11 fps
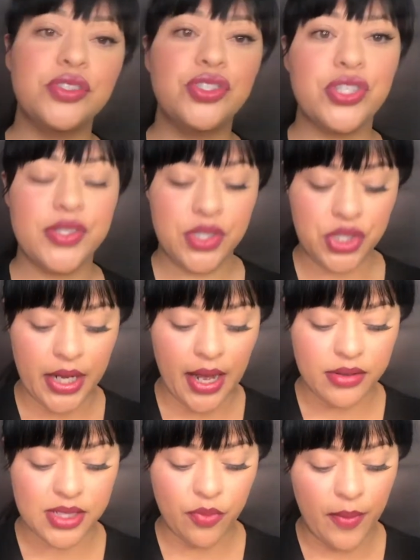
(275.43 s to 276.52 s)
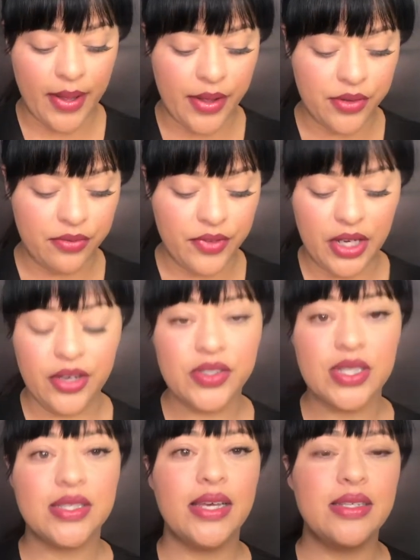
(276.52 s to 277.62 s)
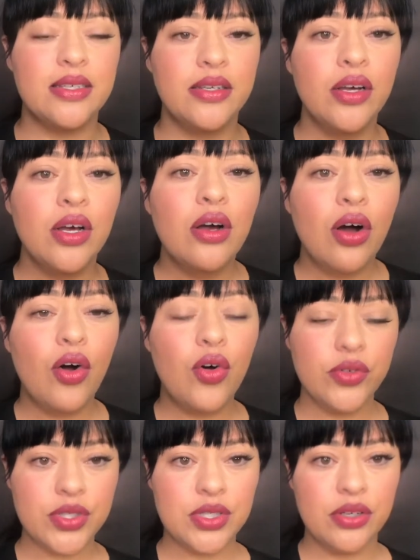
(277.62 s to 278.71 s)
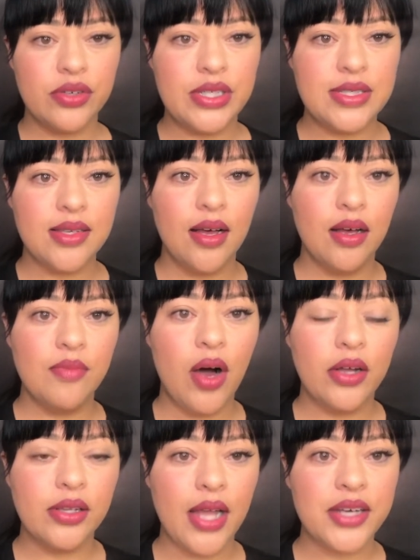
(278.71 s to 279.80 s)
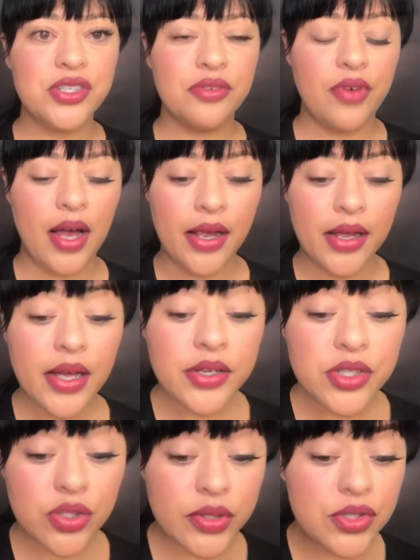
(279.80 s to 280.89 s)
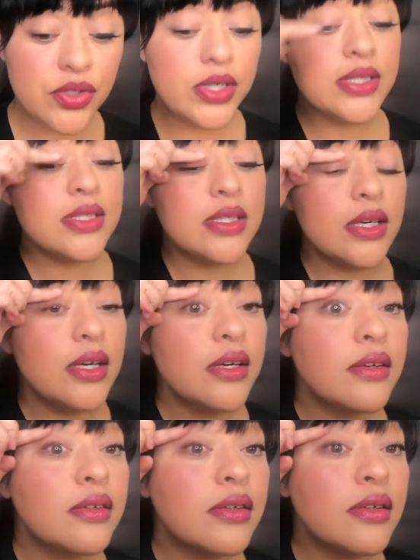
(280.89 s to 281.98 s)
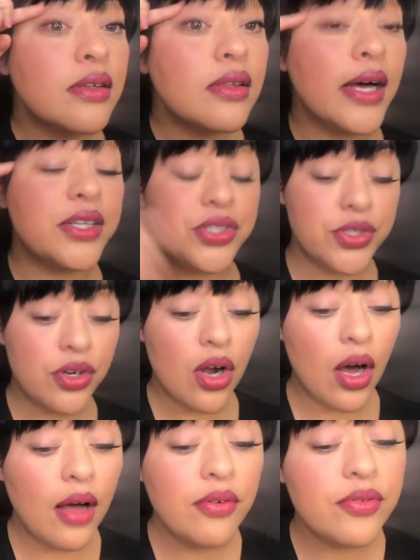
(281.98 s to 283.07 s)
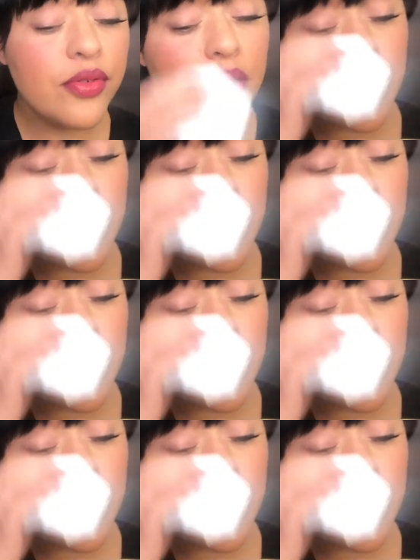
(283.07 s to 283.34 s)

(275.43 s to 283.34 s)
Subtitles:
just check out some of my other videos, as I did a whole series on Lashify. So as you can see, lashes are off,